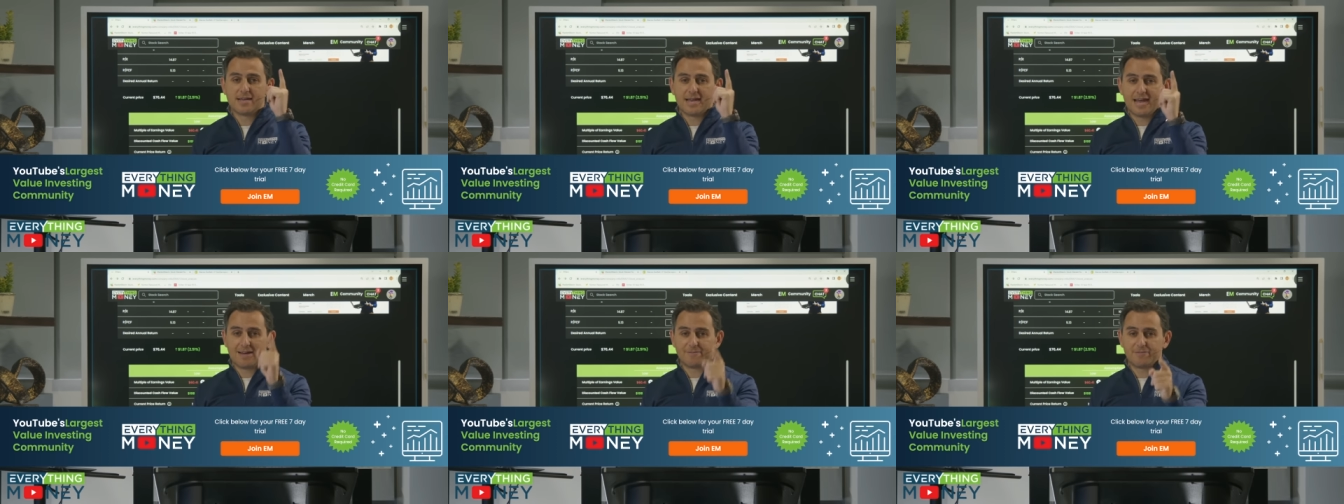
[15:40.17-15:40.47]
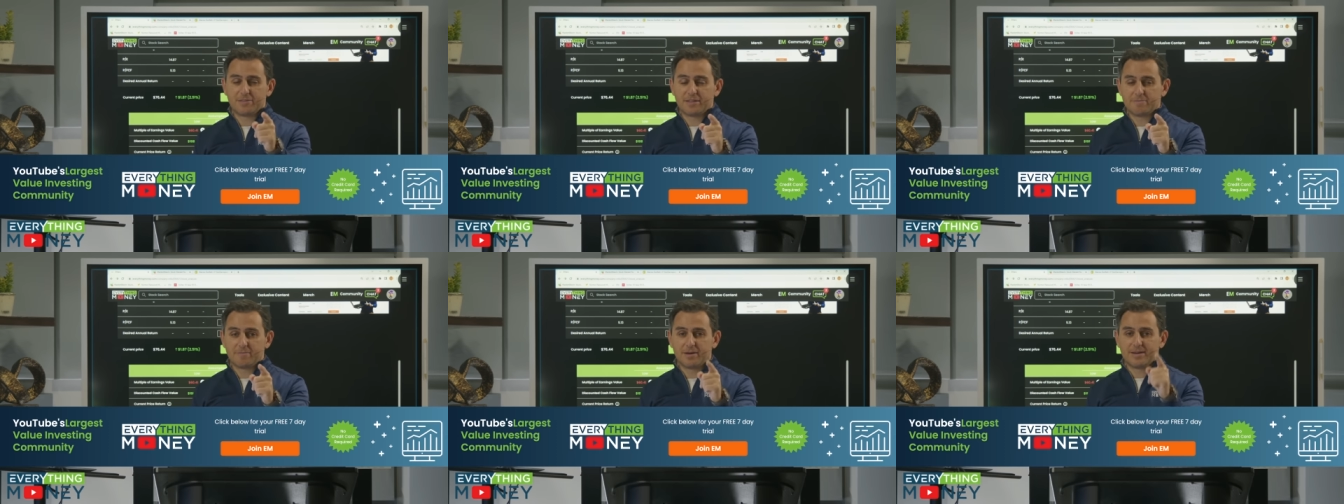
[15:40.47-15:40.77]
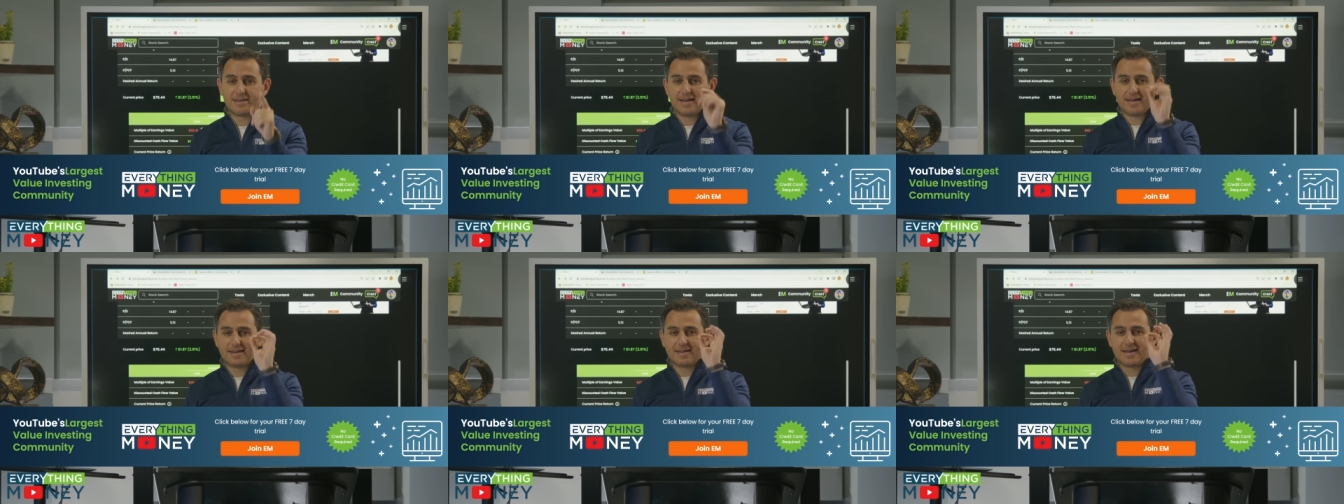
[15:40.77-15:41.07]

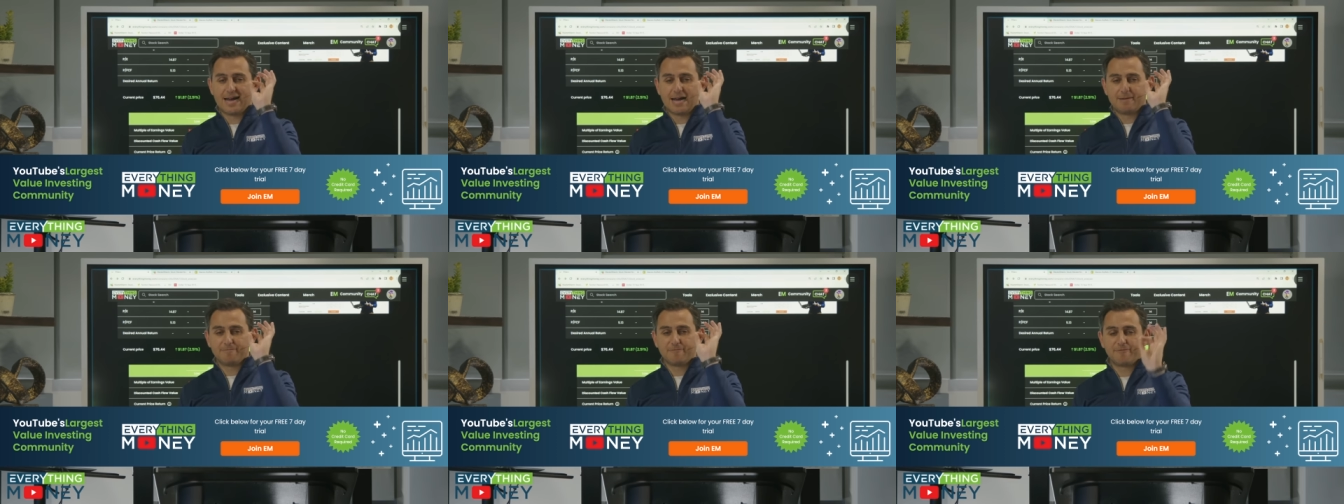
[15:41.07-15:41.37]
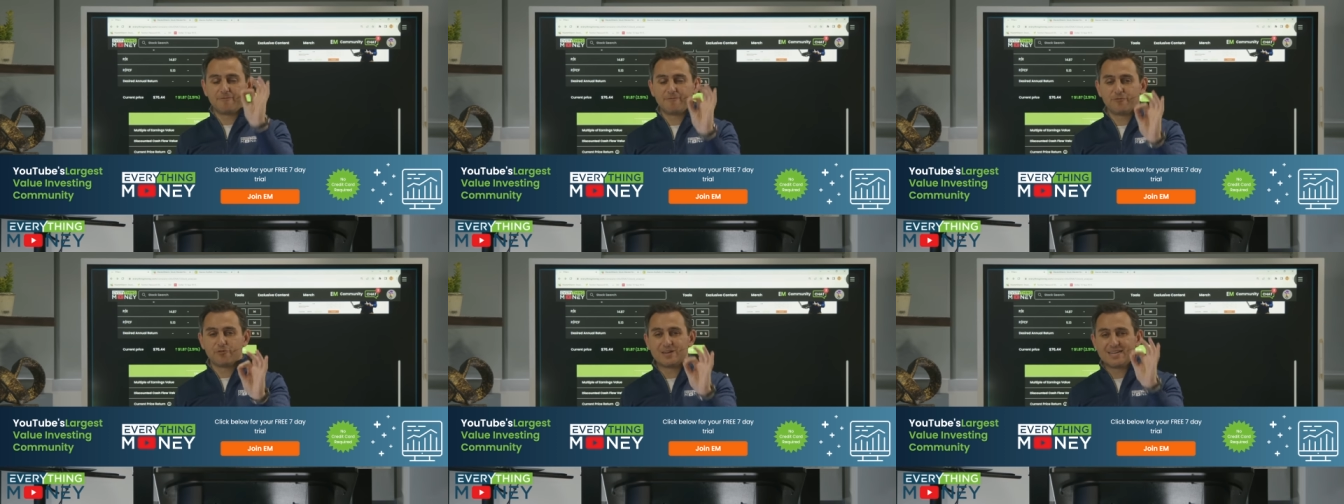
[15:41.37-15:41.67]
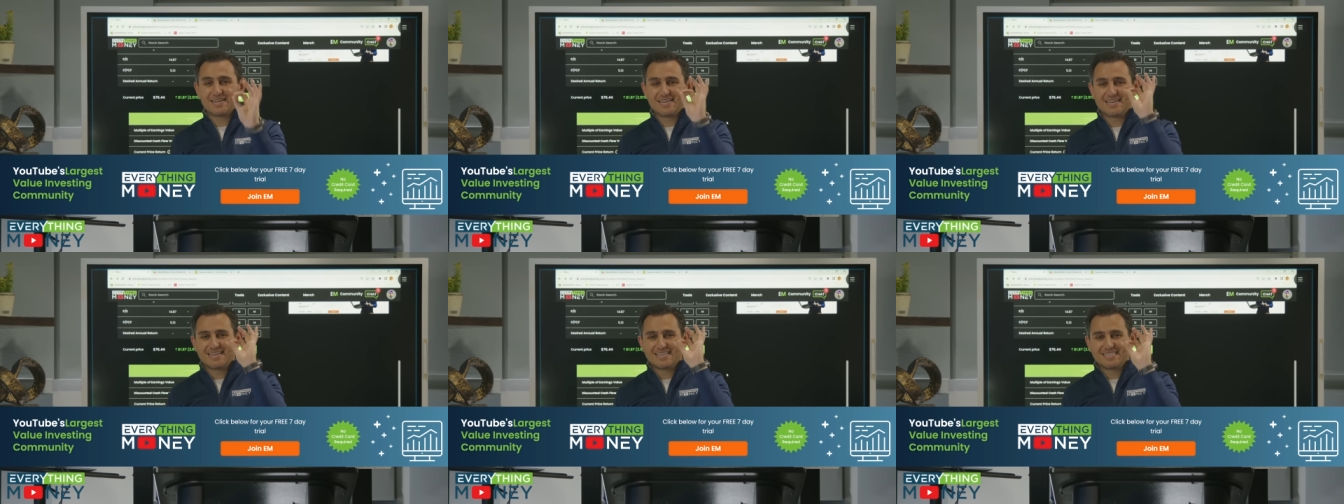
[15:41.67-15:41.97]
Everythingmoney.com,
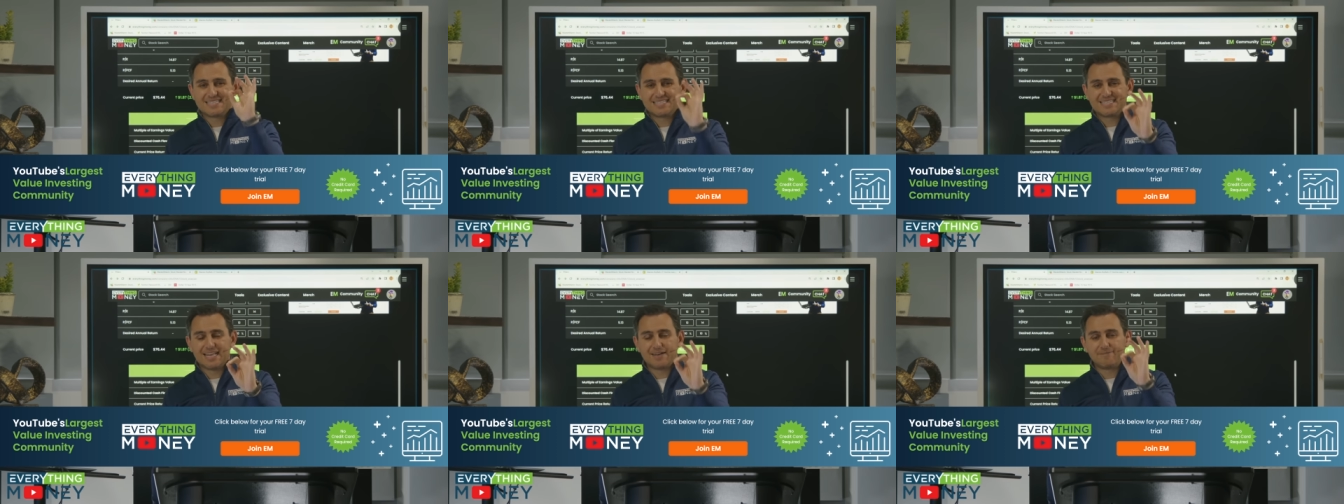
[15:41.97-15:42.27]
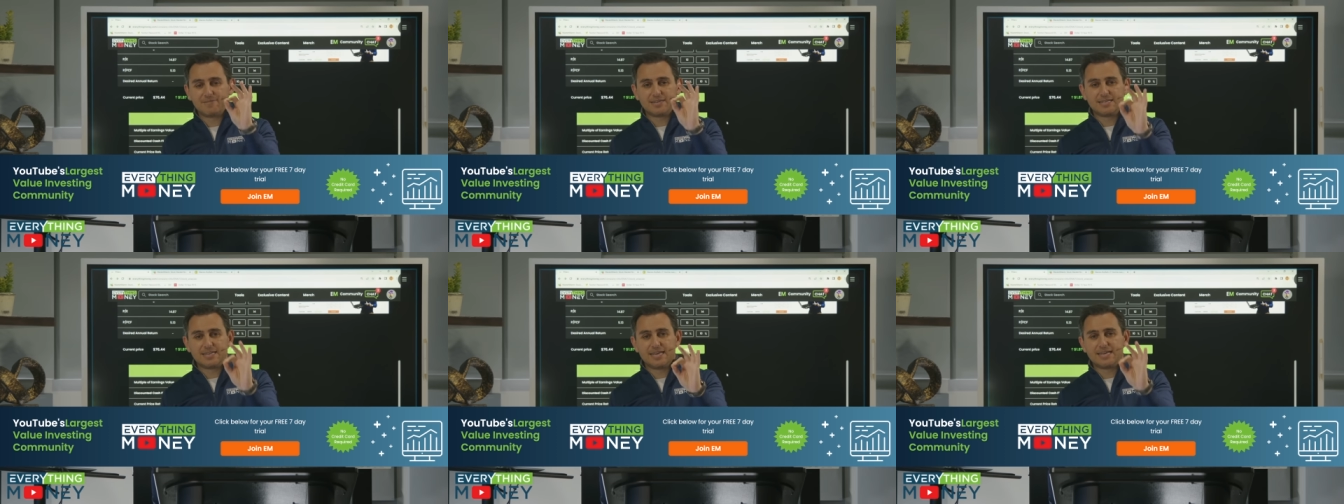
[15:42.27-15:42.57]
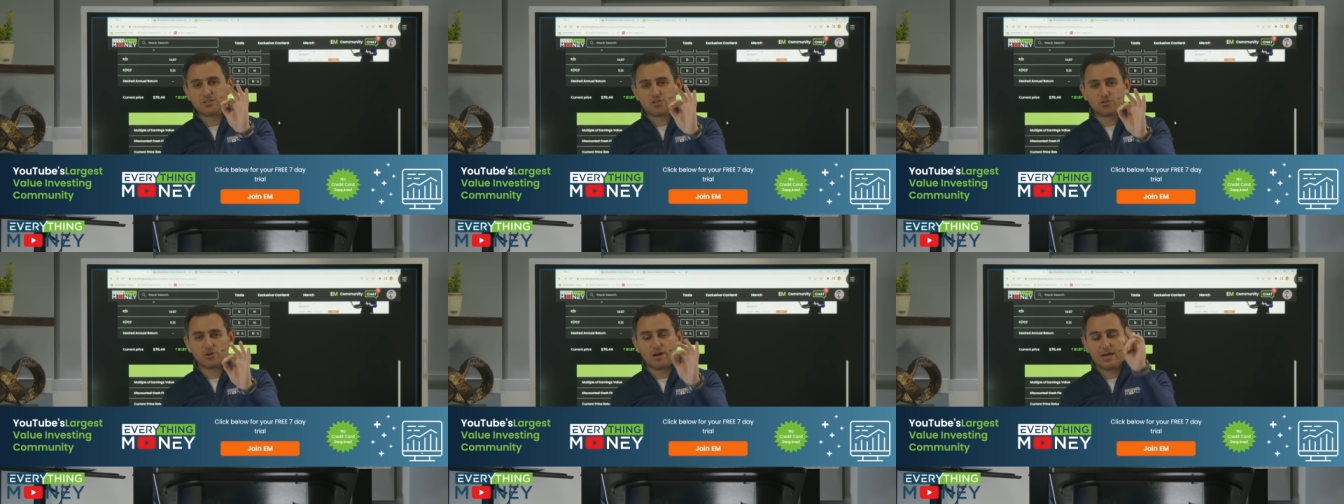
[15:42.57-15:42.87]
free seven
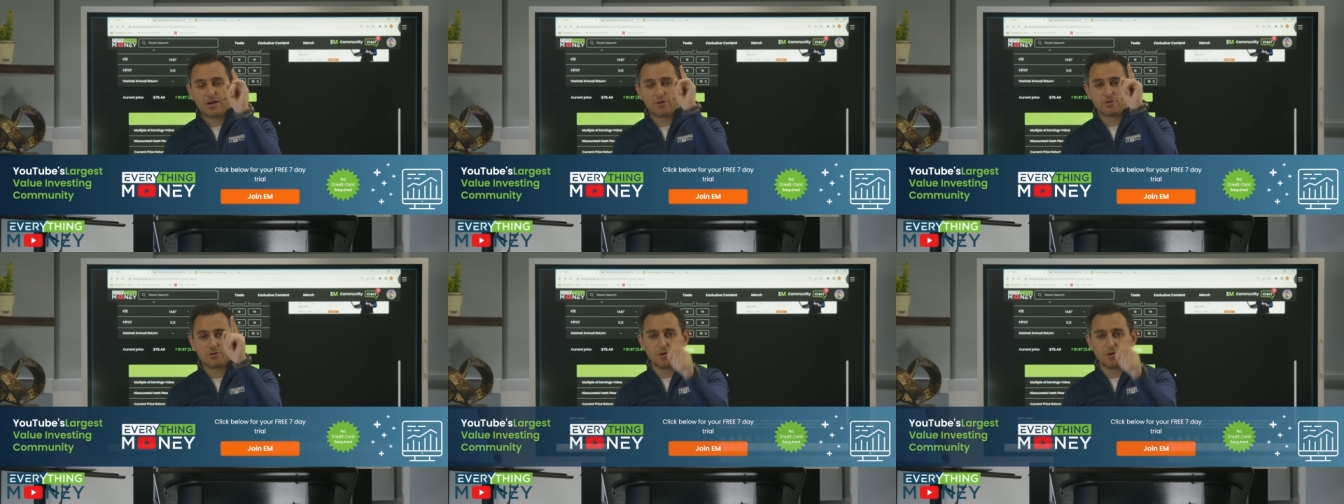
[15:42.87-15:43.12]
day trial.